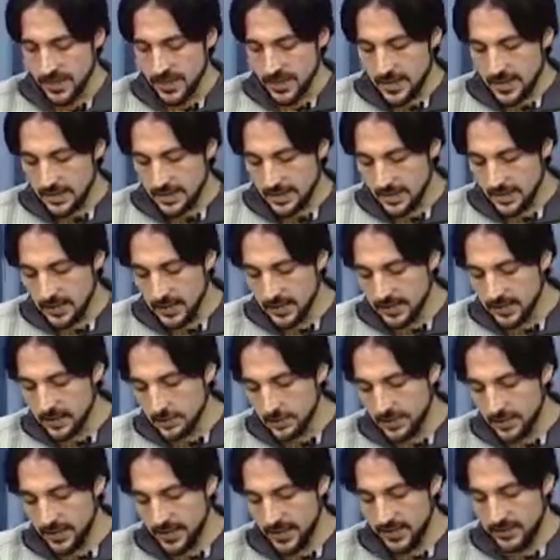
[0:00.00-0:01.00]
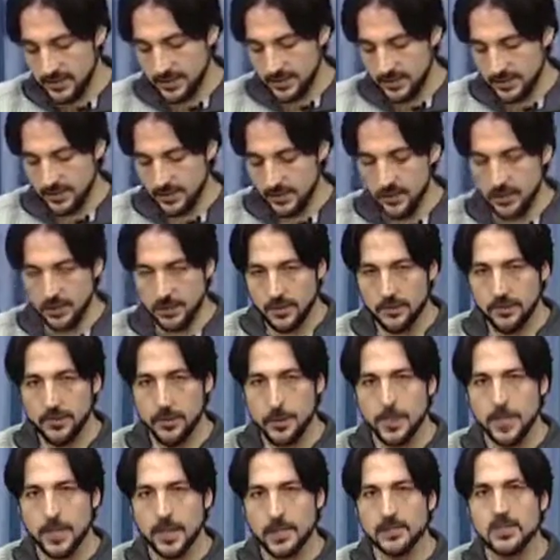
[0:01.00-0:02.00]
And they explained that
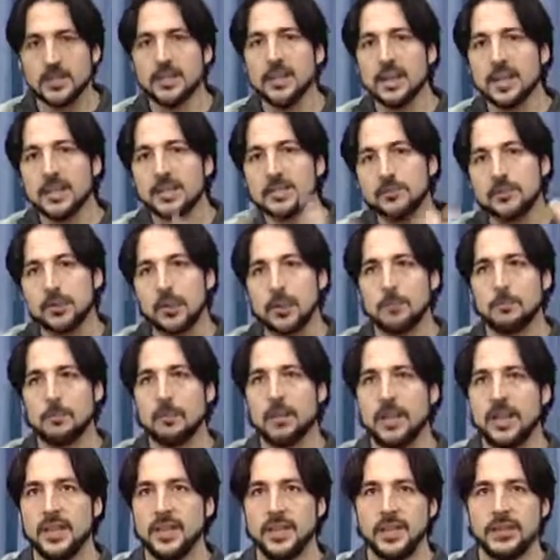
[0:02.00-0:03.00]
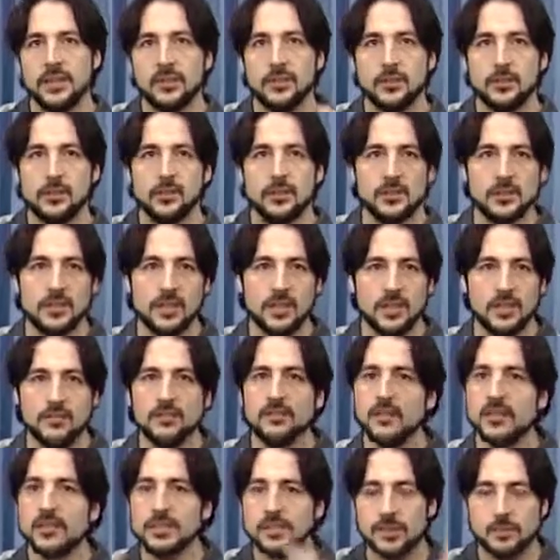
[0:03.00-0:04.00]
the astral plane, or the
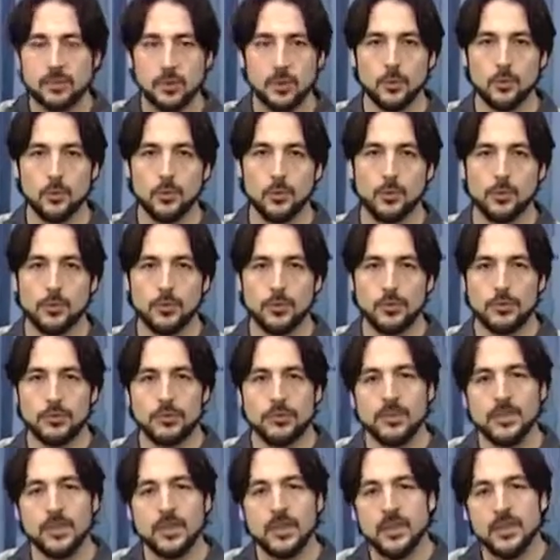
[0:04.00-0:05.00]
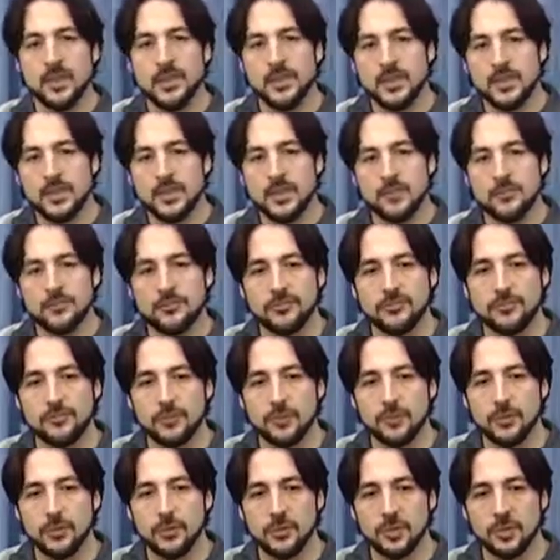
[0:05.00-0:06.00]
invisible world, is
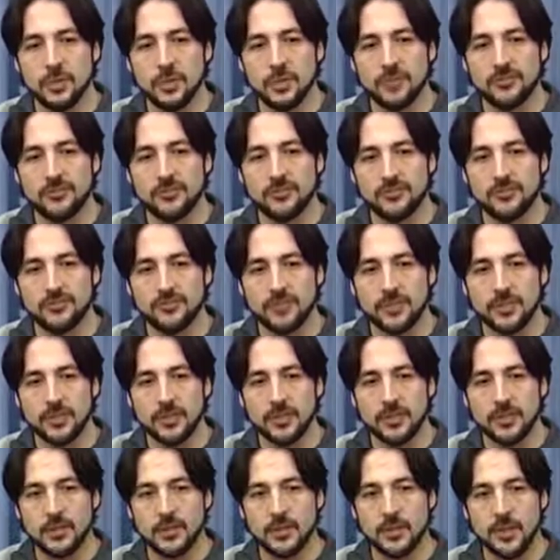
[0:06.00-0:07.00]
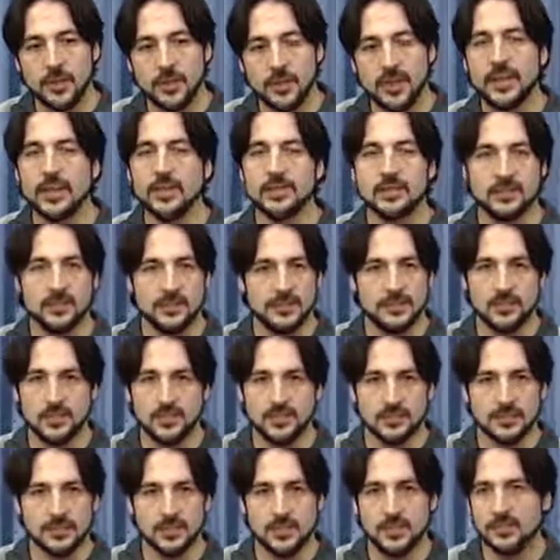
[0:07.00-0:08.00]
full of
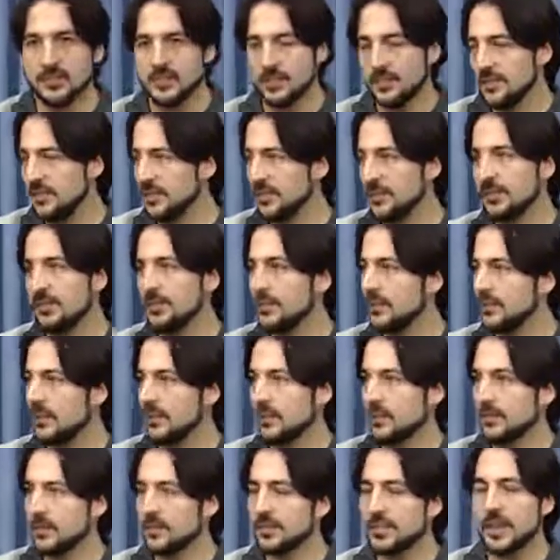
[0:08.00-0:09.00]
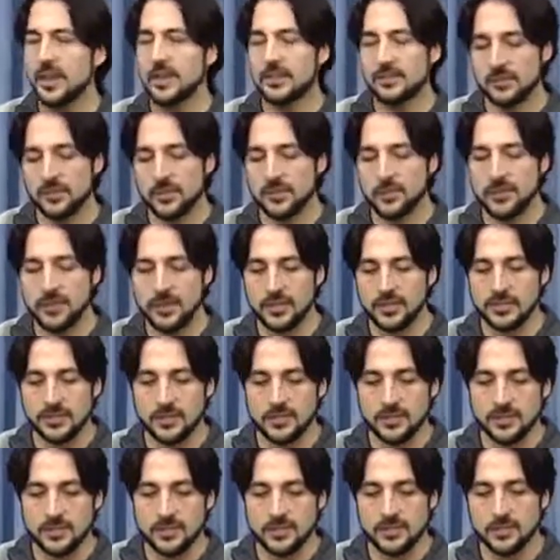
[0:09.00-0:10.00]
entities, all kinds of
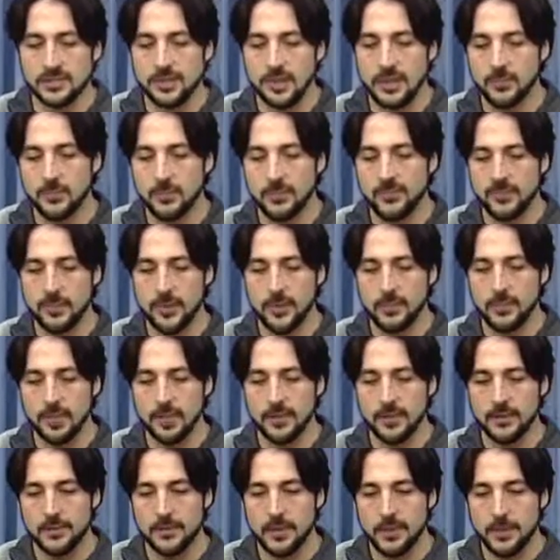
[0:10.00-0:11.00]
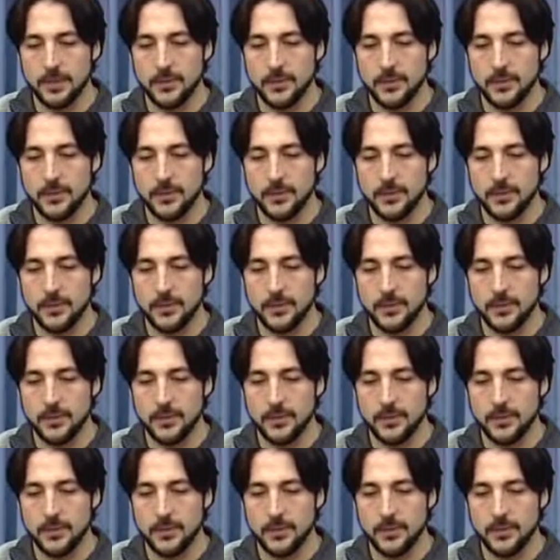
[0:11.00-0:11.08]
entities. Some of them are